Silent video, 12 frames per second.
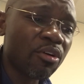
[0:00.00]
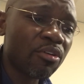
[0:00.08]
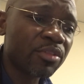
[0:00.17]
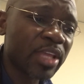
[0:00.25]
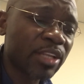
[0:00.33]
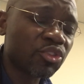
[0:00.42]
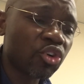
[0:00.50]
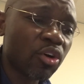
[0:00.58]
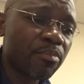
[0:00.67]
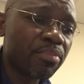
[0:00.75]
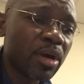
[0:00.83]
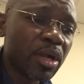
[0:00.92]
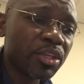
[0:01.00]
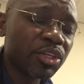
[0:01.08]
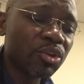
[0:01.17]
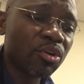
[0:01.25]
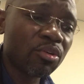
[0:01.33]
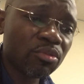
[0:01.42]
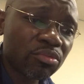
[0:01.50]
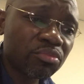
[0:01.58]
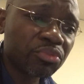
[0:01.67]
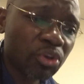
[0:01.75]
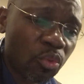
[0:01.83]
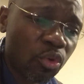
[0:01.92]
that job, your
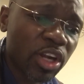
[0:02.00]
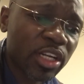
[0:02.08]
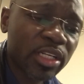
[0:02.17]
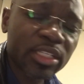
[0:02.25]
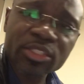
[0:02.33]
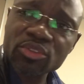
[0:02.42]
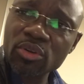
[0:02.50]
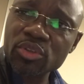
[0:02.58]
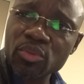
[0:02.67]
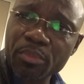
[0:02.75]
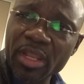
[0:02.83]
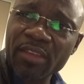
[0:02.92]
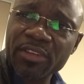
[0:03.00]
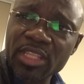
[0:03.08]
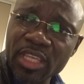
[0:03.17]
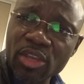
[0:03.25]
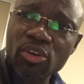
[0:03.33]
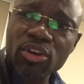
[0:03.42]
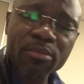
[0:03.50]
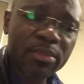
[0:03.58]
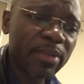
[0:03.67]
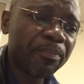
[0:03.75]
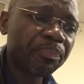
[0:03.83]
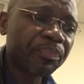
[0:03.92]
work is going to benefit the
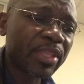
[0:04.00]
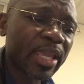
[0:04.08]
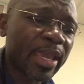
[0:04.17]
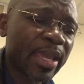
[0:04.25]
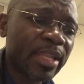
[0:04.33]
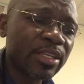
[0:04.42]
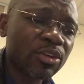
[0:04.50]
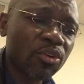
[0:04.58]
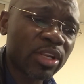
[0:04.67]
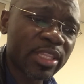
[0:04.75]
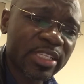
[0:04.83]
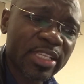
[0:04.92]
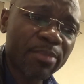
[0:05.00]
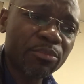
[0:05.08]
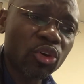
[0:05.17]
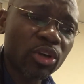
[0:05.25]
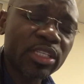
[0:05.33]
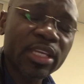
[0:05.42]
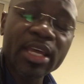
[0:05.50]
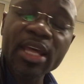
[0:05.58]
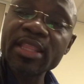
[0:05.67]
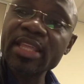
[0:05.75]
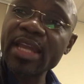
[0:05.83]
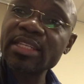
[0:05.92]
economy. And on the same note,
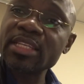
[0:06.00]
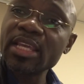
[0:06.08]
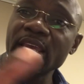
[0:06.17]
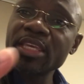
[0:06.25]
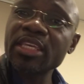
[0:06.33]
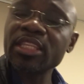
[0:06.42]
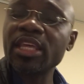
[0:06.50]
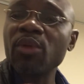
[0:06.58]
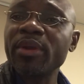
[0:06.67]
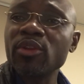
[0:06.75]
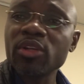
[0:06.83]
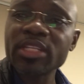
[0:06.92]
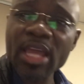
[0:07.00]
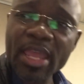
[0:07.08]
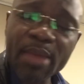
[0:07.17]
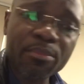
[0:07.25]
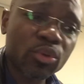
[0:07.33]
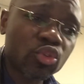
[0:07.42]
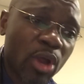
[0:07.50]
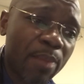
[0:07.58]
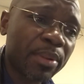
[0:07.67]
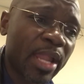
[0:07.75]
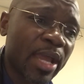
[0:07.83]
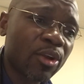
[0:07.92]
that they were not able to
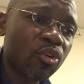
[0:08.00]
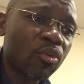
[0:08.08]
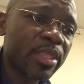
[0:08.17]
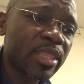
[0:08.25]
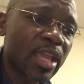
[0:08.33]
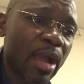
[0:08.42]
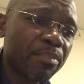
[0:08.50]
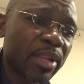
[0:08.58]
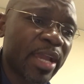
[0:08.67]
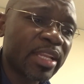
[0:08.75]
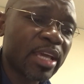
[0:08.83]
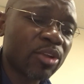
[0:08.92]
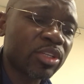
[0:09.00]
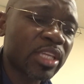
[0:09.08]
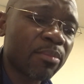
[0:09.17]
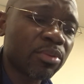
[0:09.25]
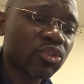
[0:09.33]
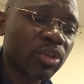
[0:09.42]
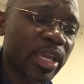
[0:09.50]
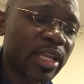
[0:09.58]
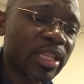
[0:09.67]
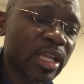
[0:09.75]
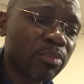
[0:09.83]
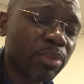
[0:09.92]
apply, or when they applied, they are not able to get
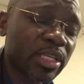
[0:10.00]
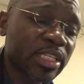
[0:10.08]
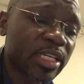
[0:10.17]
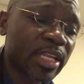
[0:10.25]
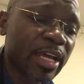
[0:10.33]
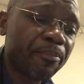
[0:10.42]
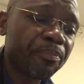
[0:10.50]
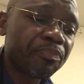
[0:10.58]
that particular,